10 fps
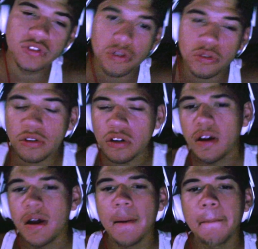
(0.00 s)

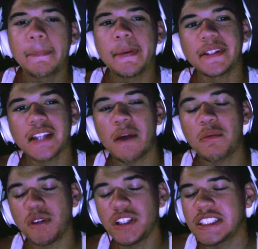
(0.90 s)
looked cool,
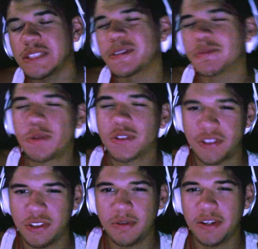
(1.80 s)
but I wish
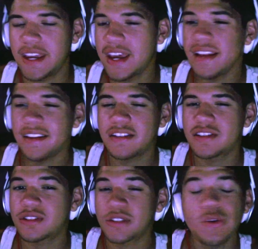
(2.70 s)
there was more to it.
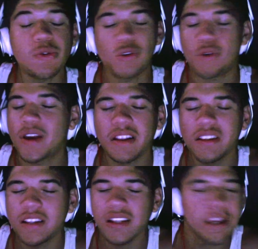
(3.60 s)
It ended
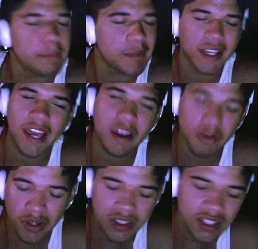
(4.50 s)
so quickly.
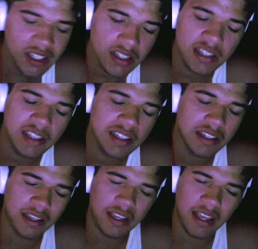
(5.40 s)
It began
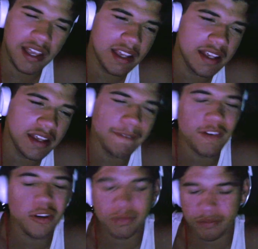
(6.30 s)
quickly.
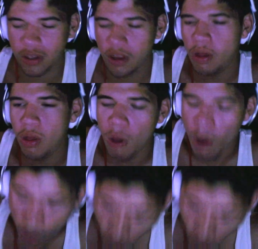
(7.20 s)
It, it, it felt...